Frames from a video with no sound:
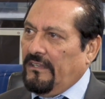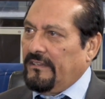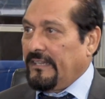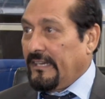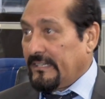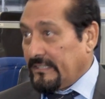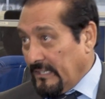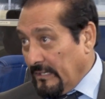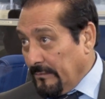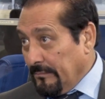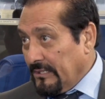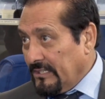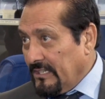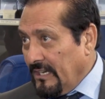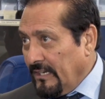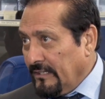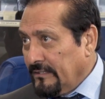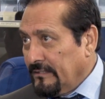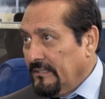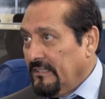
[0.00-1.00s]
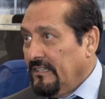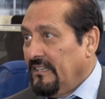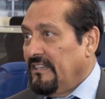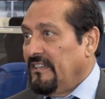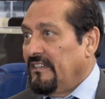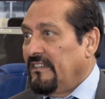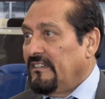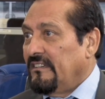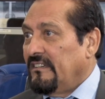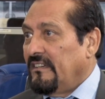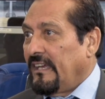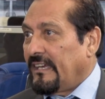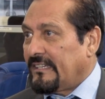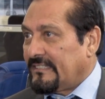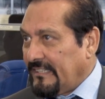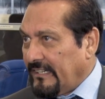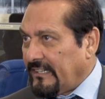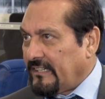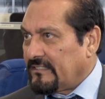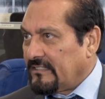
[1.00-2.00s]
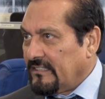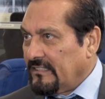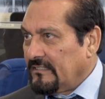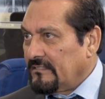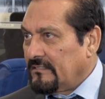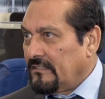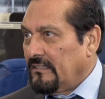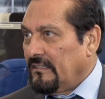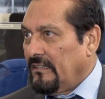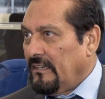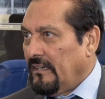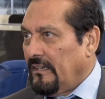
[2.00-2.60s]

that can be done. Executors,